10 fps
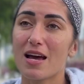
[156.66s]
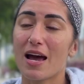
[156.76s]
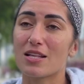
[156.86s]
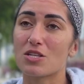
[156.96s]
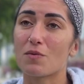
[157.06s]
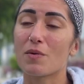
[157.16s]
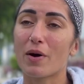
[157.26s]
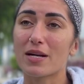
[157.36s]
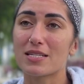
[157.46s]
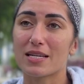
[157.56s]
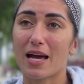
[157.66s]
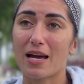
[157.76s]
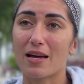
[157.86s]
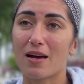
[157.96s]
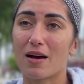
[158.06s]
And so we wanted to
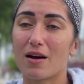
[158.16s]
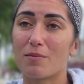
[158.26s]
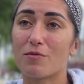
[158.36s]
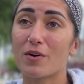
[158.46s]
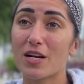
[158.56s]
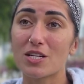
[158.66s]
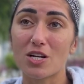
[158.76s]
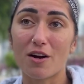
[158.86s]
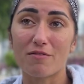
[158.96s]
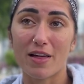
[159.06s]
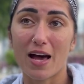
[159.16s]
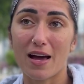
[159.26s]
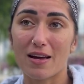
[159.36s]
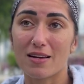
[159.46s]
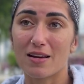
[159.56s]
get footage of
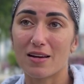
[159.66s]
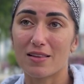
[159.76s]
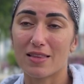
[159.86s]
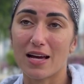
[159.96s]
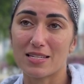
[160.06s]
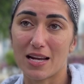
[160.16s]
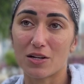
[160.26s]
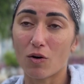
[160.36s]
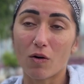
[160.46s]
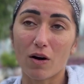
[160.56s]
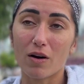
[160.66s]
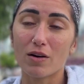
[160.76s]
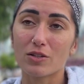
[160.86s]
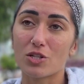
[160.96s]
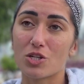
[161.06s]
that dead
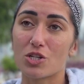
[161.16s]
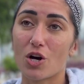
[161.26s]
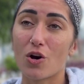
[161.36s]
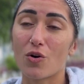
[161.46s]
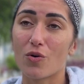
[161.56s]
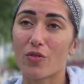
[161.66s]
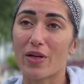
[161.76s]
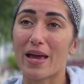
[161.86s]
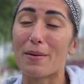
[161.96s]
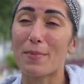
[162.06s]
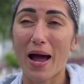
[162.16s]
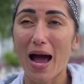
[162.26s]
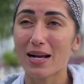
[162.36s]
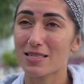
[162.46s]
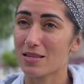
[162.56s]
coral to show the
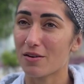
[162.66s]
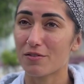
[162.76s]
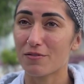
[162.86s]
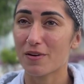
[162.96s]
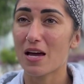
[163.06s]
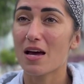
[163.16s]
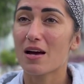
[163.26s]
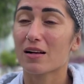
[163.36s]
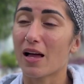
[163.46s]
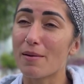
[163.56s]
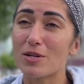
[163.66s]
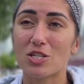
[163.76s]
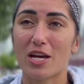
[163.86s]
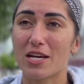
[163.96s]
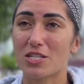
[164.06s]
impacts of climate
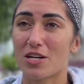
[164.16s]
change and